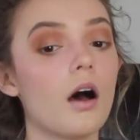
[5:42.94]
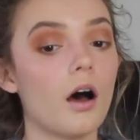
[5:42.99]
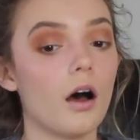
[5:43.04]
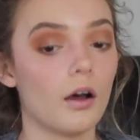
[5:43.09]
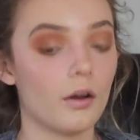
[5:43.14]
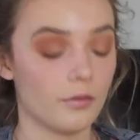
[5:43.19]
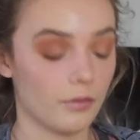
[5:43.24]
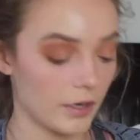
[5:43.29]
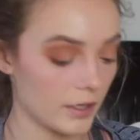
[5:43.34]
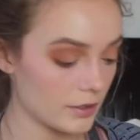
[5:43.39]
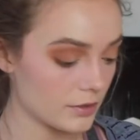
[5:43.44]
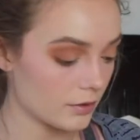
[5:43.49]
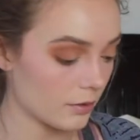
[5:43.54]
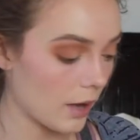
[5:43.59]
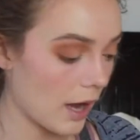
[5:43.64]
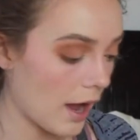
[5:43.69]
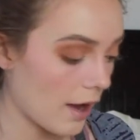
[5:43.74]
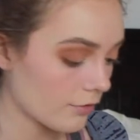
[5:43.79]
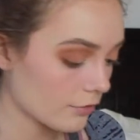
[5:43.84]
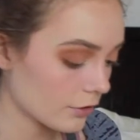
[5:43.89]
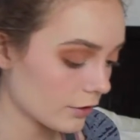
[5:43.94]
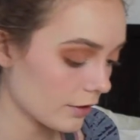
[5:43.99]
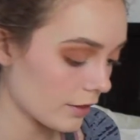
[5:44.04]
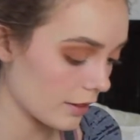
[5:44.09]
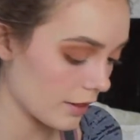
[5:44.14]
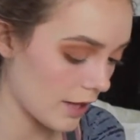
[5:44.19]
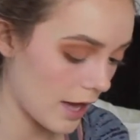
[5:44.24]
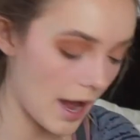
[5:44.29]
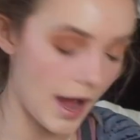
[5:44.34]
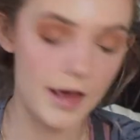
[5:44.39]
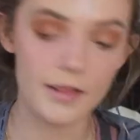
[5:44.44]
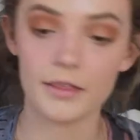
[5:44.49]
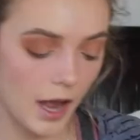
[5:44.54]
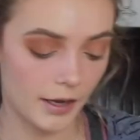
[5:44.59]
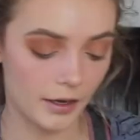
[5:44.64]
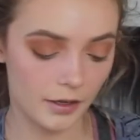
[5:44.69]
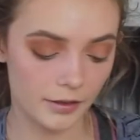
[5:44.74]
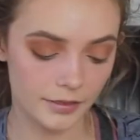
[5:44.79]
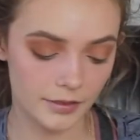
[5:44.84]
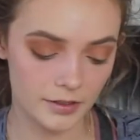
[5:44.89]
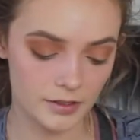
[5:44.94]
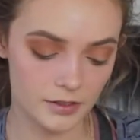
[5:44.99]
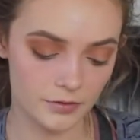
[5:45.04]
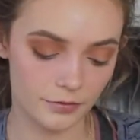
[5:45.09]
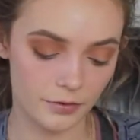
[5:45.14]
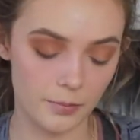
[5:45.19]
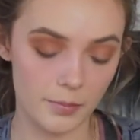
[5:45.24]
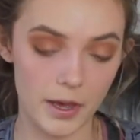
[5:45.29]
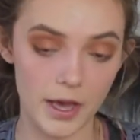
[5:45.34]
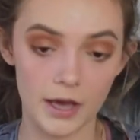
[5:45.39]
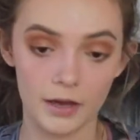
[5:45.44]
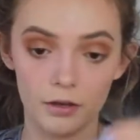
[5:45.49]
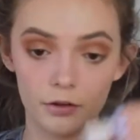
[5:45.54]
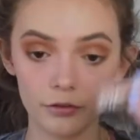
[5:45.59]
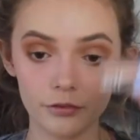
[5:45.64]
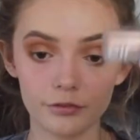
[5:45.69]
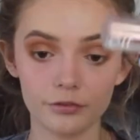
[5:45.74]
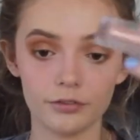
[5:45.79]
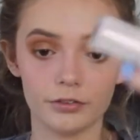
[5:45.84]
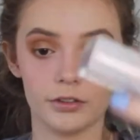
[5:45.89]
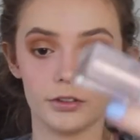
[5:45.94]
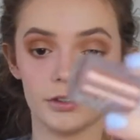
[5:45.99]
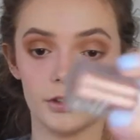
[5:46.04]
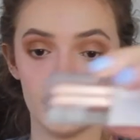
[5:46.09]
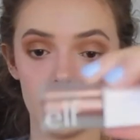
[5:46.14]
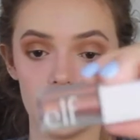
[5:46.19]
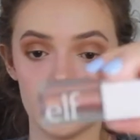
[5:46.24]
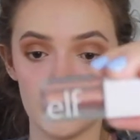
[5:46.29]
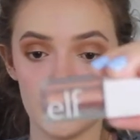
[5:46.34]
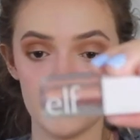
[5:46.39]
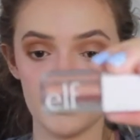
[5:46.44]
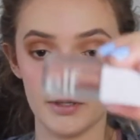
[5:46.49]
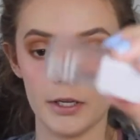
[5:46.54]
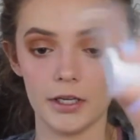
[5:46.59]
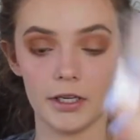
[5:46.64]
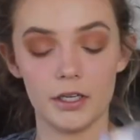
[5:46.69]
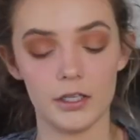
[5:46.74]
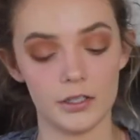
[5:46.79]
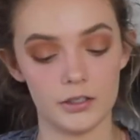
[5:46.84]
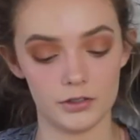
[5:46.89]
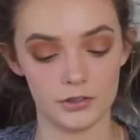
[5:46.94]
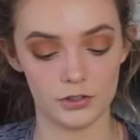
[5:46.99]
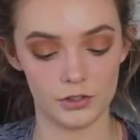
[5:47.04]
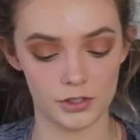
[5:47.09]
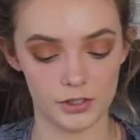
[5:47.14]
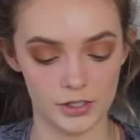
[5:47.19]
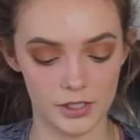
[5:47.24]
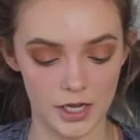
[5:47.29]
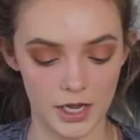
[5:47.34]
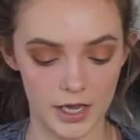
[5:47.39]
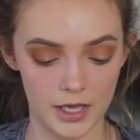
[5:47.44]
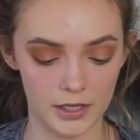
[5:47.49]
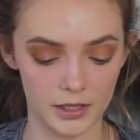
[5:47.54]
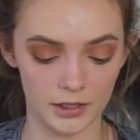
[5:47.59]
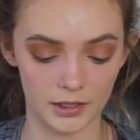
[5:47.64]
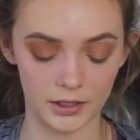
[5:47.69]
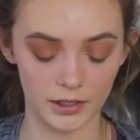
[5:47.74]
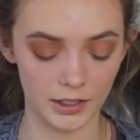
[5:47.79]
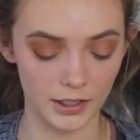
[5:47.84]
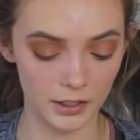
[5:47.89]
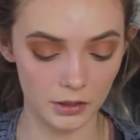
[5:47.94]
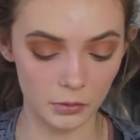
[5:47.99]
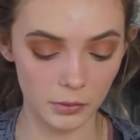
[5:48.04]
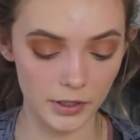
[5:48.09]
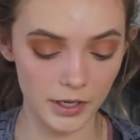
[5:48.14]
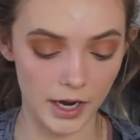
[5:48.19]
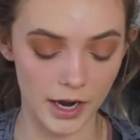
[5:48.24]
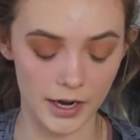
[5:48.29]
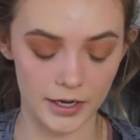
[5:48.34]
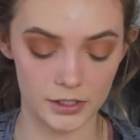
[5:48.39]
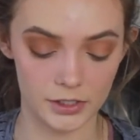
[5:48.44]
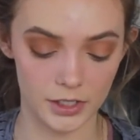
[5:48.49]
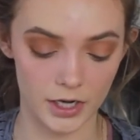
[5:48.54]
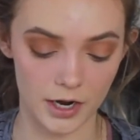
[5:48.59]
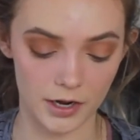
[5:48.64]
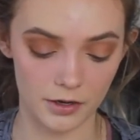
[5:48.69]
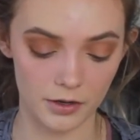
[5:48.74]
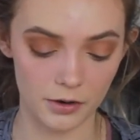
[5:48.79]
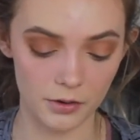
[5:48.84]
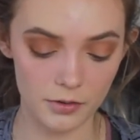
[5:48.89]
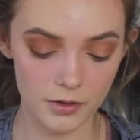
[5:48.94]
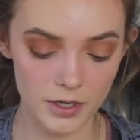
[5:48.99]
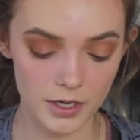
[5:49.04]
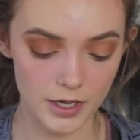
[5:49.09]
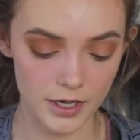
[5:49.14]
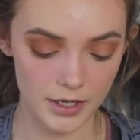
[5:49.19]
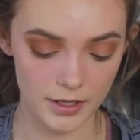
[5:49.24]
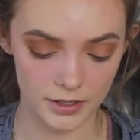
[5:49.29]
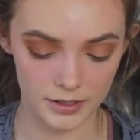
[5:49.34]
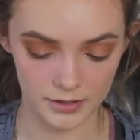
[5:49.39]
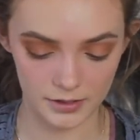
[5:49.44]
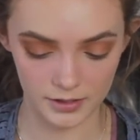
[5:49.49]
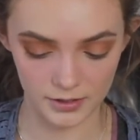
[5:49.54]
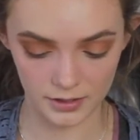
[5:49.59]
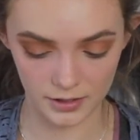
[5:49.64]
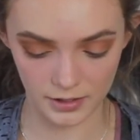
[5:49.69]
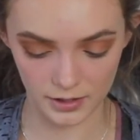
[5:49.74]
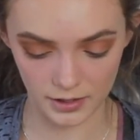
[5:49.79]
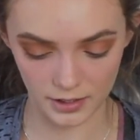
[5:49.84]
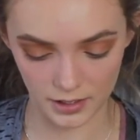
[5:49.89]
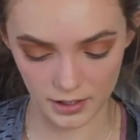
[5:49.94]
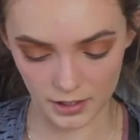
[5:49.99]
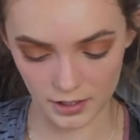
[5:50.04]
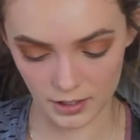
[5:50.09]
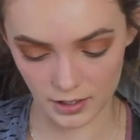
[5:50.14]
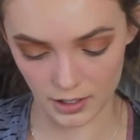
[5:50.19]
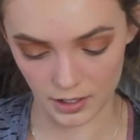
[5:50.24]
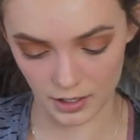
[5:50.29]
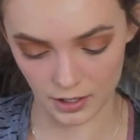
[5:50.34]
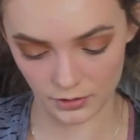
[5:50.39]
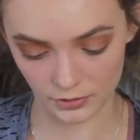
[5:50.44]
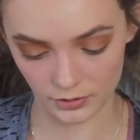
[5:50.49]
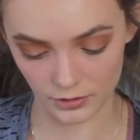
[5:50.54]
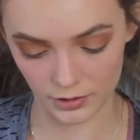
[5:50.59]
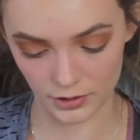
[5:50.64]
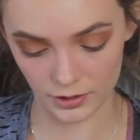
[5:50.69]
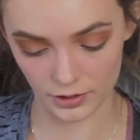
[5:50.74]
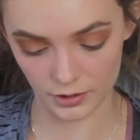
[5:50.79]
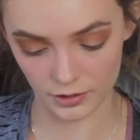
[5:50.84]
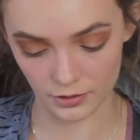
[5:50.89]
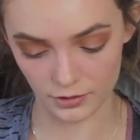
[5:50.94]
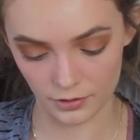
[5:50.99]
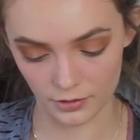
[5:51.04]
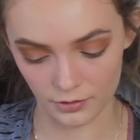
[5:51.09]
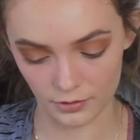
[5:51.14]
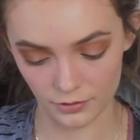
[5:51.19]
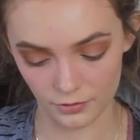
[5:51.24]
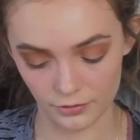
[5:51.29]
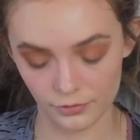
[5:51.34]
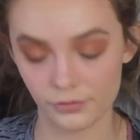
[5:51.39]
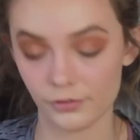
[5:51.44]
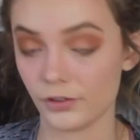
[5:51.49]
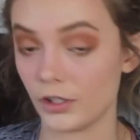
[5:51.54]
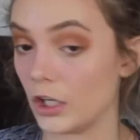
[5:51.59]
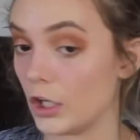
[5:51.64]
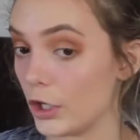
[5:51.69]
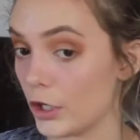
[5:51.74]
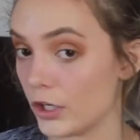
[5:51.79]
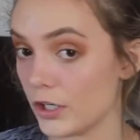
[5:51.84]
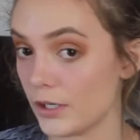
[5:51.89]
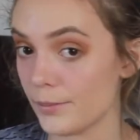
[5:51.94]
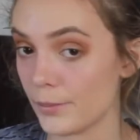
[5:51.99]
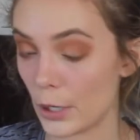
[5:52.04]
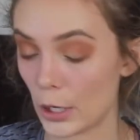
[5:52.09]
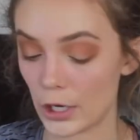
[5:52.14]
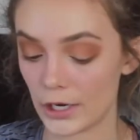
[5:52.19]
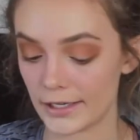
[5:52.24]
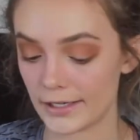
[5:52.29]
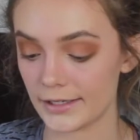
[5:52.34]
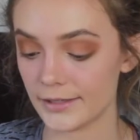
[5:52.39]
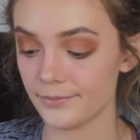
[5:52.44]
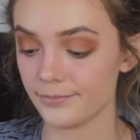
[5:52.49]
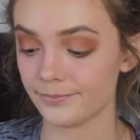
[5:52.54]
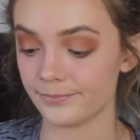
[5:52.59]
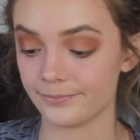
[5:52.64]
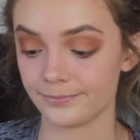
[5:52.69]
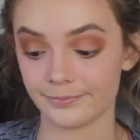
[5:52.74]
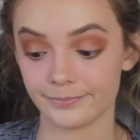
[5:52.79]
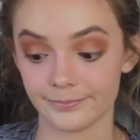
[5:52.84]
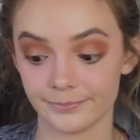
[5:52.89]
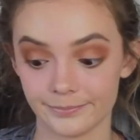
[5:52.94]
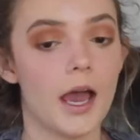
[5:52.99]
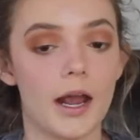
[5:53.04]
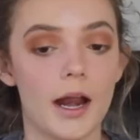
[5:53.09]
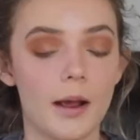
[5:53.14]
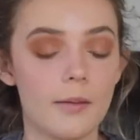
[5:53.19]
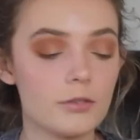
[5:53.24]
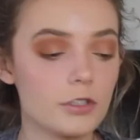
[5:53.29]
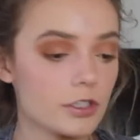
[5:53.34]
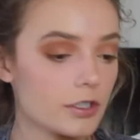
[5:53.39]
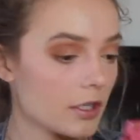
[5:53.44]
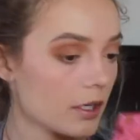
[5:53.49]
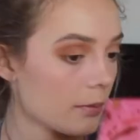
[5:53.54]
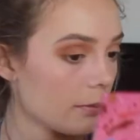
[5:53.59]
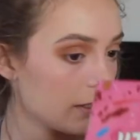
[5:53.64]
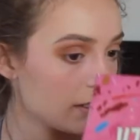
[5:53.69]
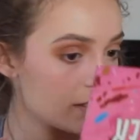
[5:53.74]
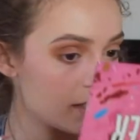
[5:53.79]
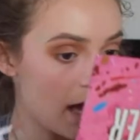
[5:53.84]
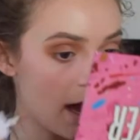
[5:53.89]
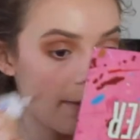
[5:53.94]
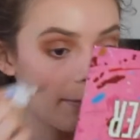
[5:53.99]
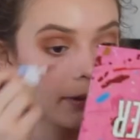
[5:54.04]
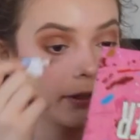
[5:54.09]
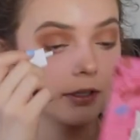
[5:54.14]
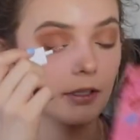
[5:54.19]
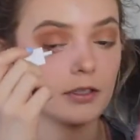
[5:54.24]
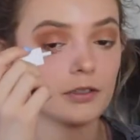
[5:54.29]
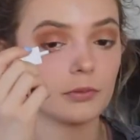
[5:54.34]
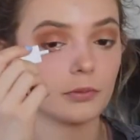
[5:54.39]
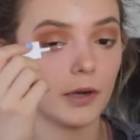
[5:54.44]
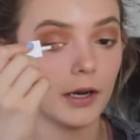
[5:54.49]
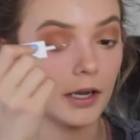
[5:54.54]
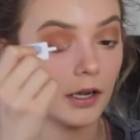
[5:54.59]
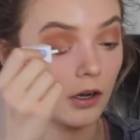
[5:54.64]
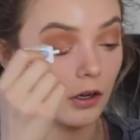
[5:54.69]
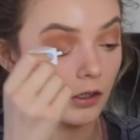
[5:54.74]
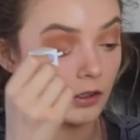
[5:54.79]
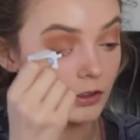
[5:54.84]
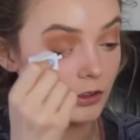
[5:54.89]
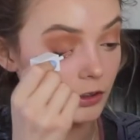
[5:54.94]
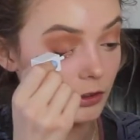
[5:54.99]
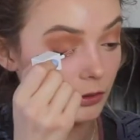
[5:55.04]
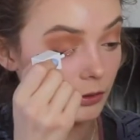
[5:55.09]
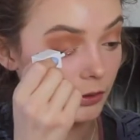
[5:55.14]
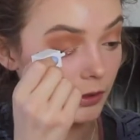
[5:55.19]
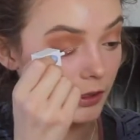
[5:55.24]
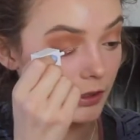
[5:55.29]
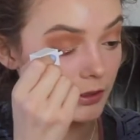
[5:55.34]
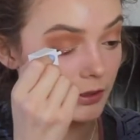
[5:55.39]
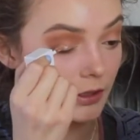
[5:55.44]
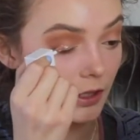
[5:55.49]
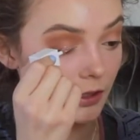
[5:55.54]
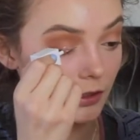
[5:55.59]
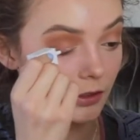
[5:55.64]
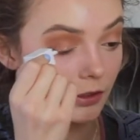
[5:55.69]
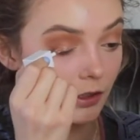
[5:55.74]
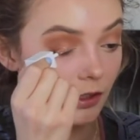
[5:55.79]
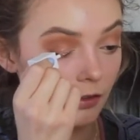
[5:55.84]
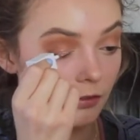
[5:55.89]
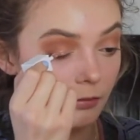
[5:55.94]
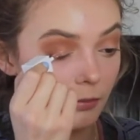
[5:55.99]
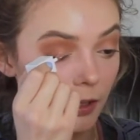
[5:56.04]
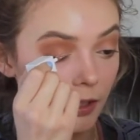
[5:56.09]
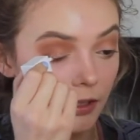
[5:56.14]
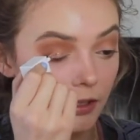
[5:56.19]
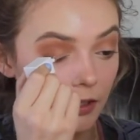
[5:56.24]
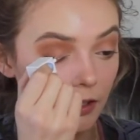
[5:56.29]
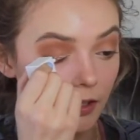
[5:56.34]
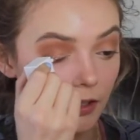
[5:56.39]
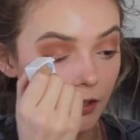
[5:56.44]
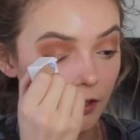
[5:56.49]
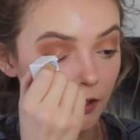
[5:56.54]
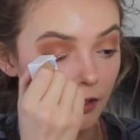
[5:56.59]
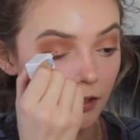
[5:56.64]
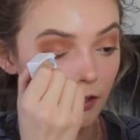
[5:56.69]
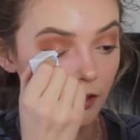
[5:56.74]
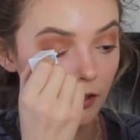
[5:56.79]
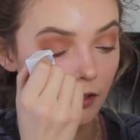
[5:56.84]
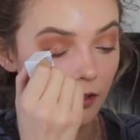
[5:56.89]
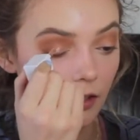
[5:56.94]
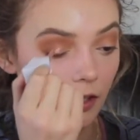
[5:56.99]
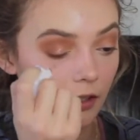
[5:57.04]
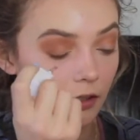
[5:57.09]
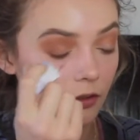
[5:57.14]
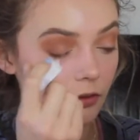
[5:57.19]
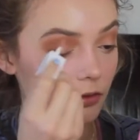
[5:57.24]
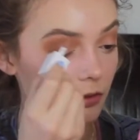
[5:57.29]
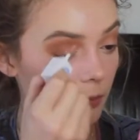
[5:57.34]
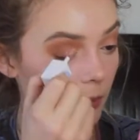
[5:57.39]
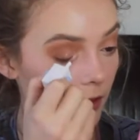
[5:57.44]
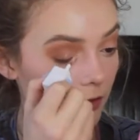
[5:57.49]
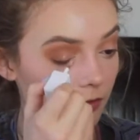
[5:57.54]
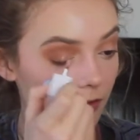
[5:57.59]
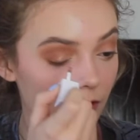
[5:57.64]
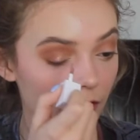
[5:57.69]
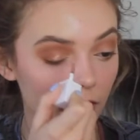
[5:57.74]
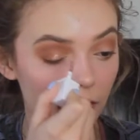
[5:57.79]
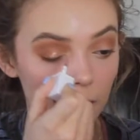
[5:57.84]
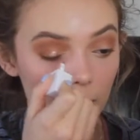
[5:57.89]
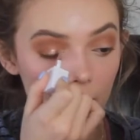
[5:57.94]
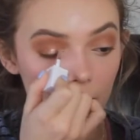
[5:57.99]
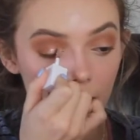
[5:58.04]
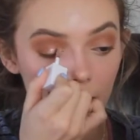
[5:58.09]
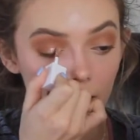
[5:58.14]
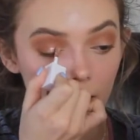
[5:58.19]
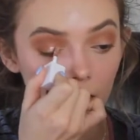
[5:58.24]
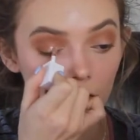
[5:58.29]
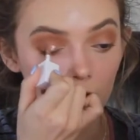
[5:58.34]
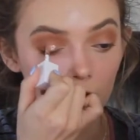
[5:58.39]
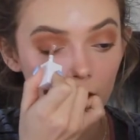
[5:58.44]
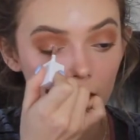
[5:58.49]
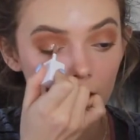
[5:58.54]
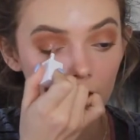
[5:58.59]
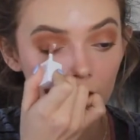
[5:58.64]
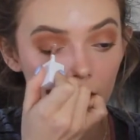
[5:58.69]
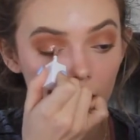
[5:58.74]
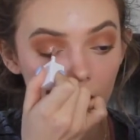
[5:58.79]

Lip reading: Alright, so after that, I got this from e.l.f. It is just a liquid eyeshadow. This is in the color Flirty Birdie. And I'm just going to be tapping this right onto the center of my lid and using my finger to blend it all in.